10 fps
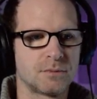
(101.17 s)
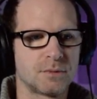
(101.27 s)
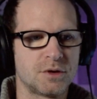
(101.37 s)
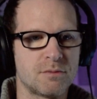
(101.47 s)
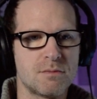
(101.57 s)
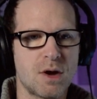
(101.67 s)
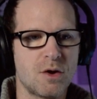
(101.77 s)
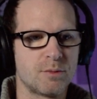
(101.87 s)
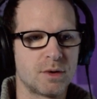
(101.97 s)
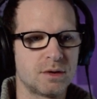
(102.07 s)
At the
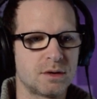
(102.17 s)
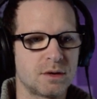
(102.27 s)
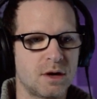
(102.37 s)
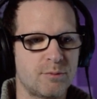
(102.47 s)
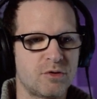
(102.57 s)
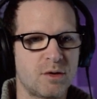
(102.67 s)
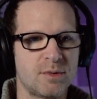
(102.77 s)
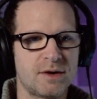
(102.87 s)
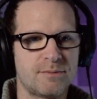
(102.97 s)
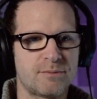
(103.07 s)
moment, I
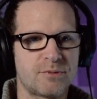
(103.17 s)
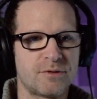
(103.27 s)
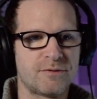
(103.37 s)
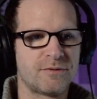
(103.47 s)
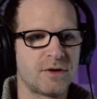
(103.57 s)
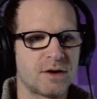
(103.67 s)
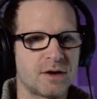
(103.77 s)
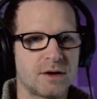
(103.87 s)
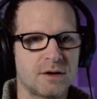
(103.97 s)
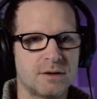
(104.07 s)
probably
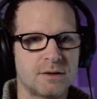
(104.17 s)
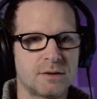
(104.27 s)
prefer